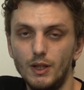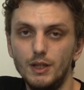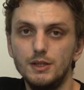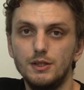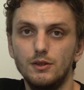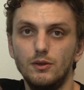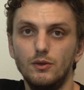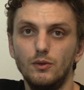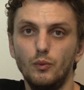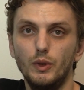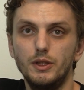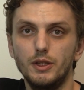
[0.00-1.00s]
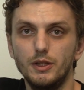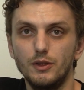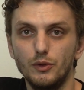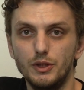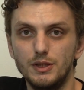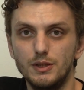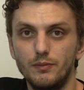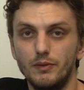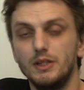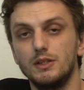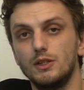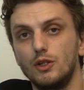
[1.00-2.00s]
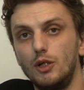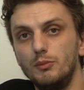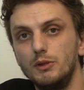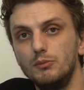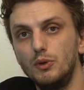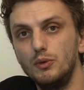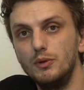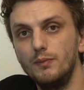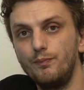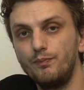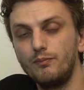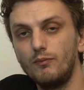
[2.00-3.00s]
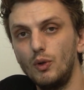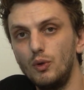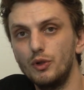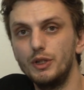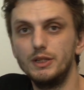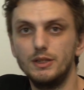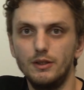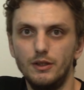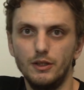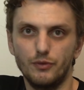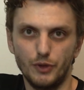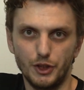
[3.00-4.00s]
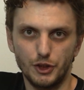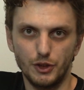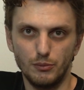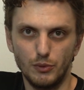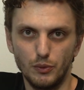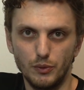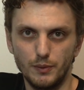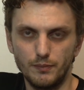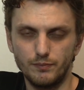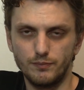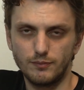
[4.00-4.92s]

is whether the noise is common mode or is differential mode.